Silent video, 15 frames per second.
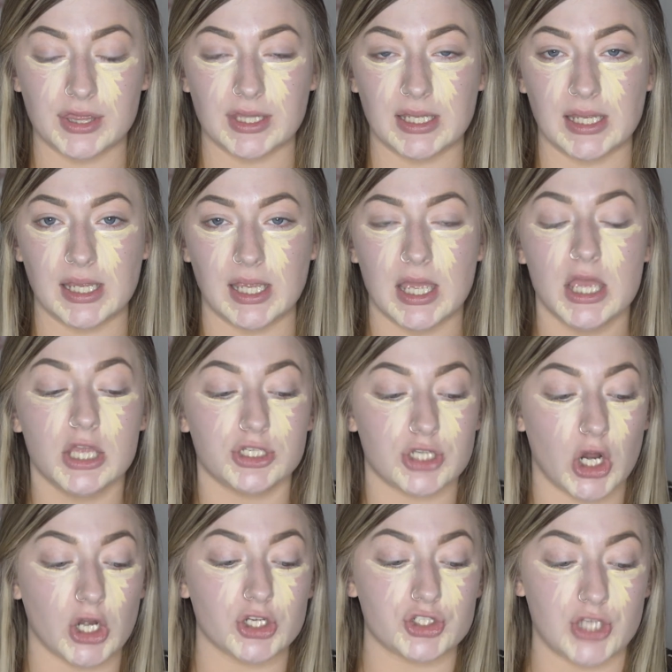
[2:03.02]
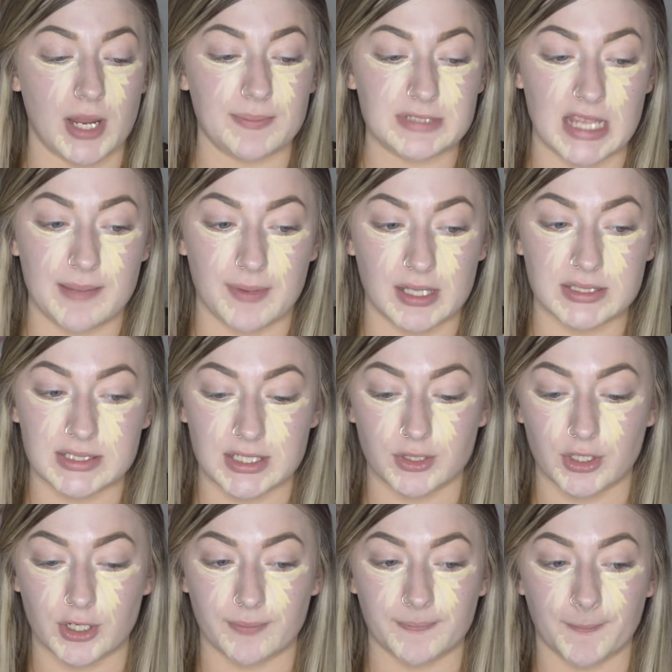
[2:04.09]
the Tarte Shape Tape
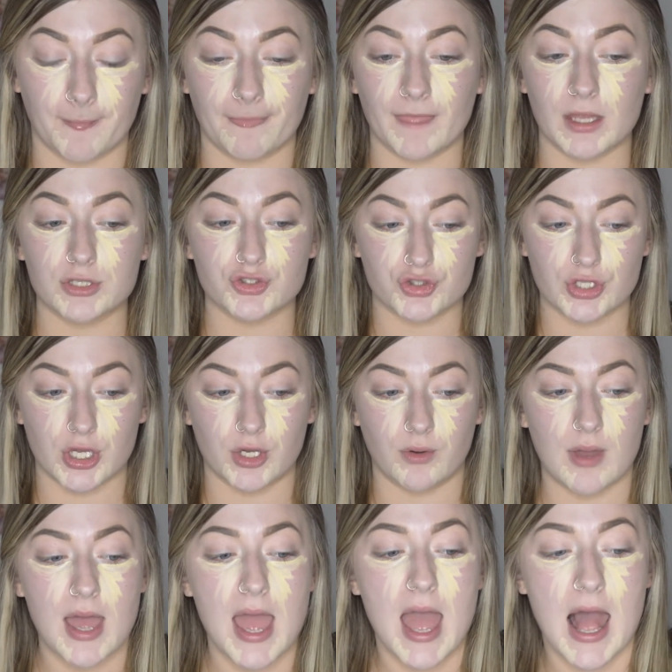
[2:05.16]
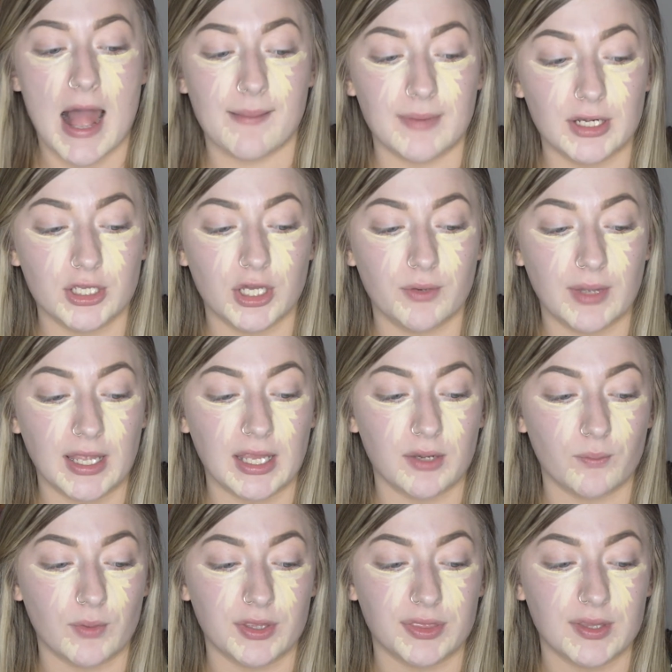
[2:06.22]
Concealer. So I'm going to go
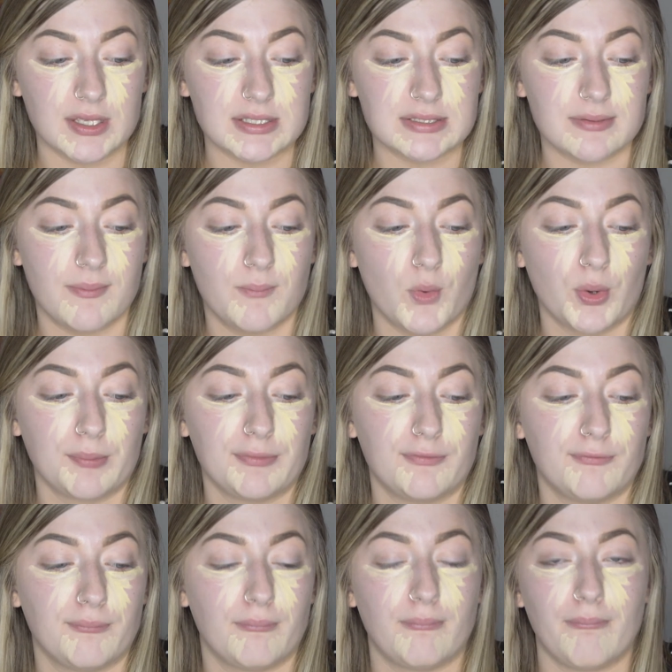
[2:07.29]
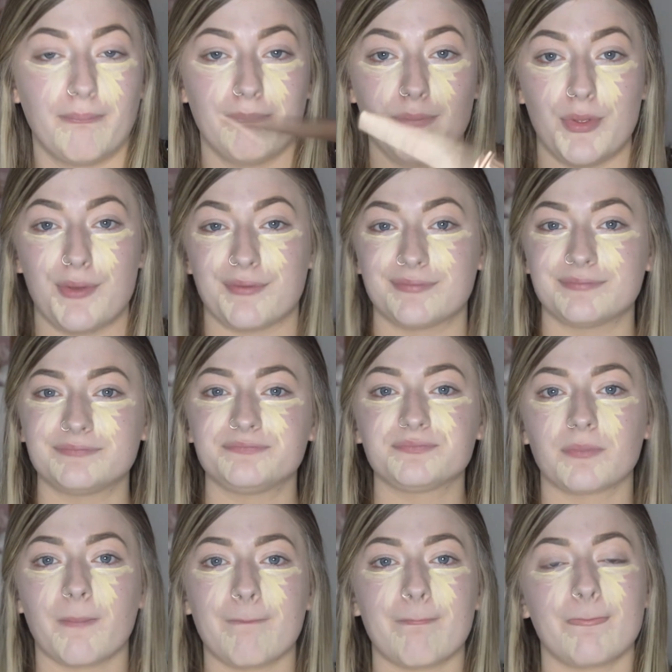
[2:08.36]
in with this morphe,
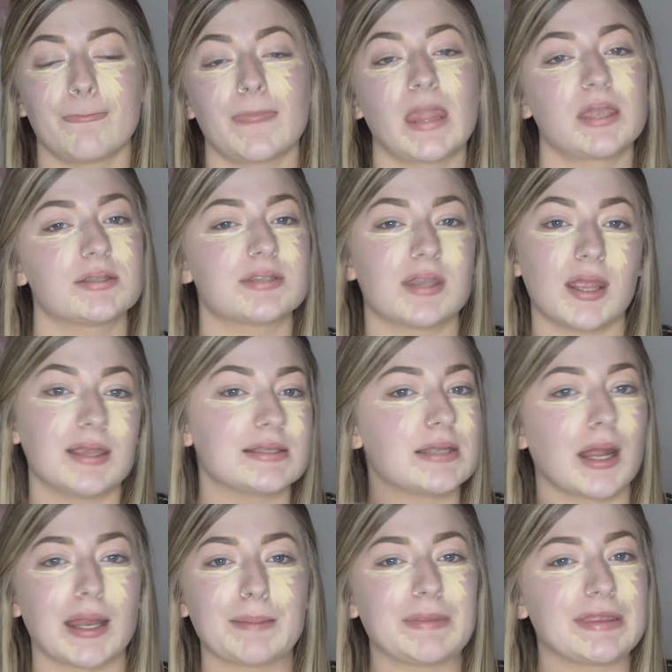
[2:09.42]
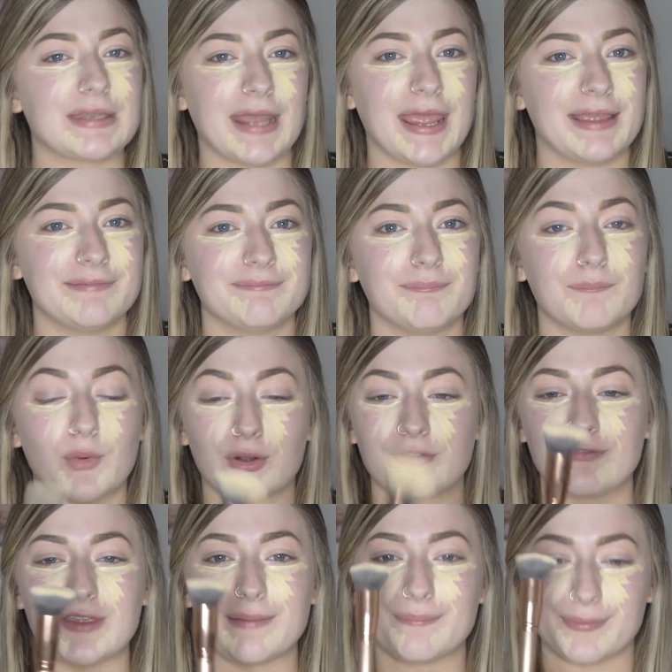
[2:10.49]
today is not going to be the day,
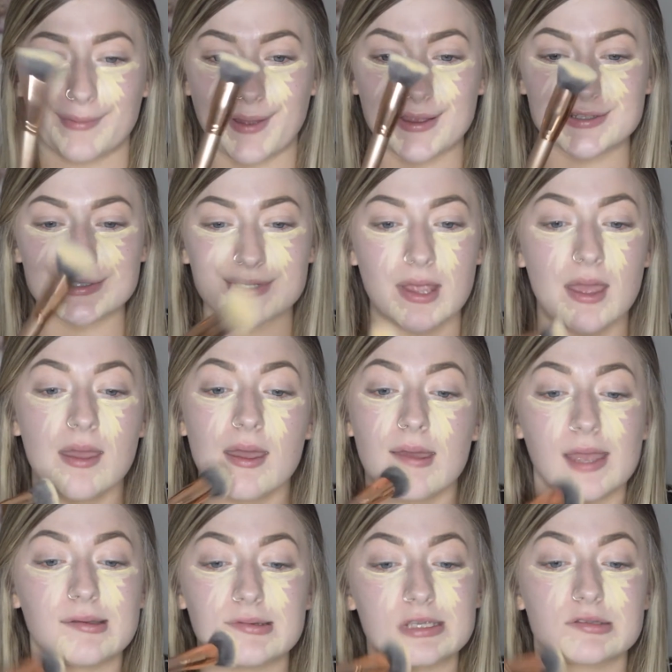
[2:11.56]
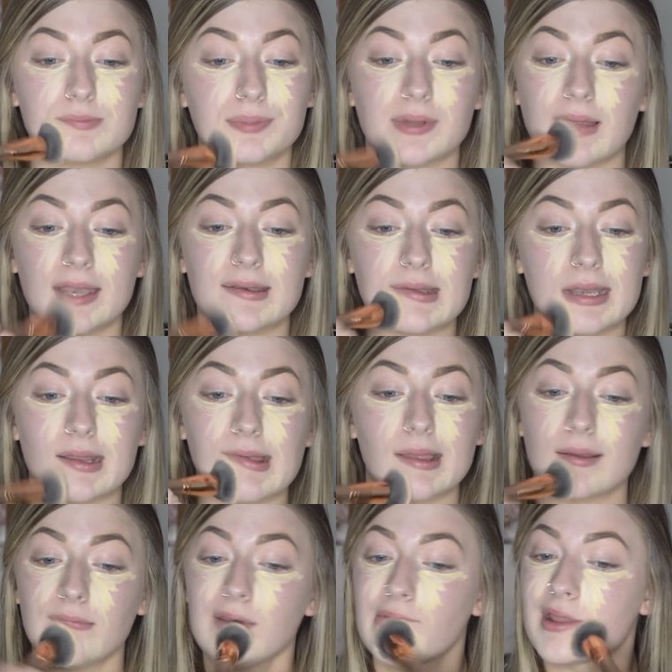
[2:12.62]
morphe brush, and just blend it
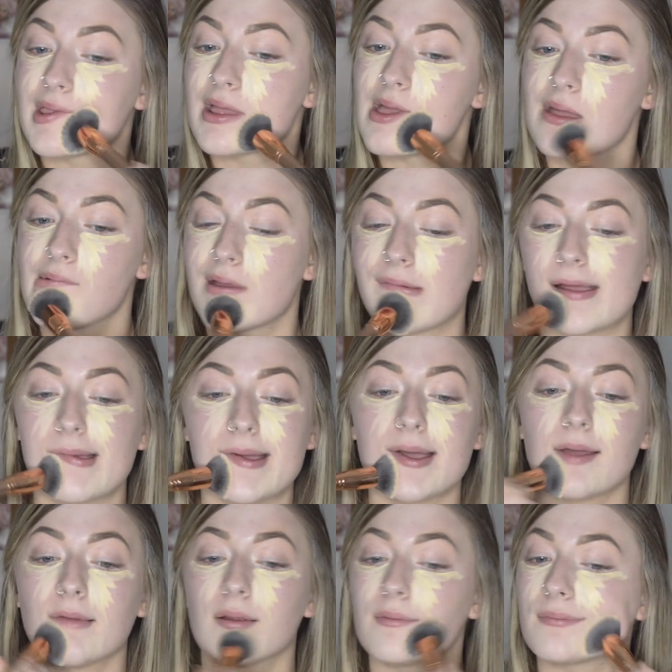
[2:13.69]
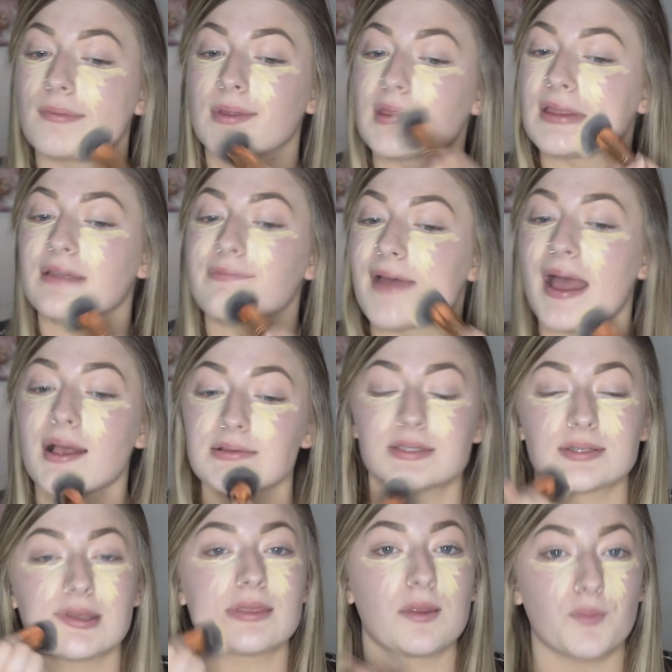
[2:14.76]
in really
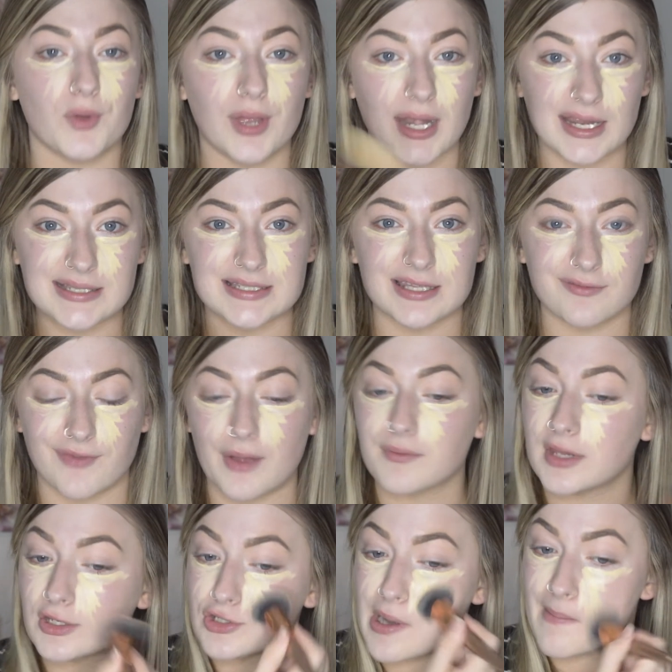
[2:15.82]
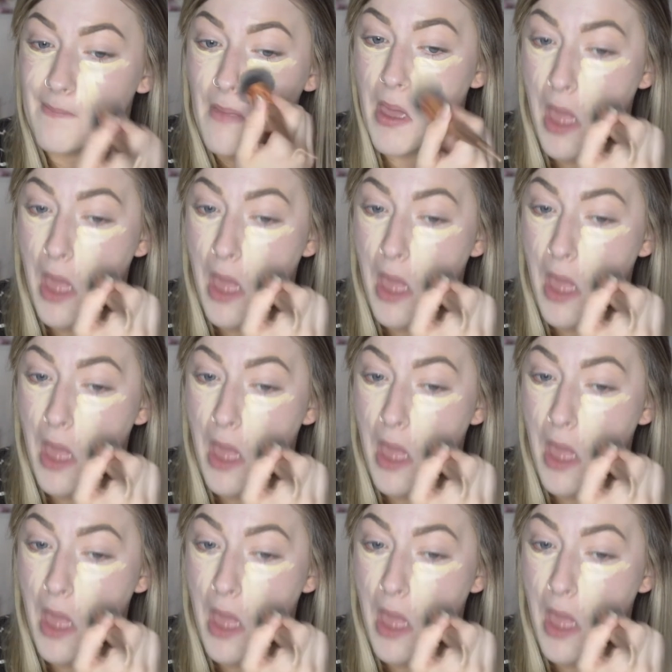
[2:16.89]
fast, and then we'll get into the foundation.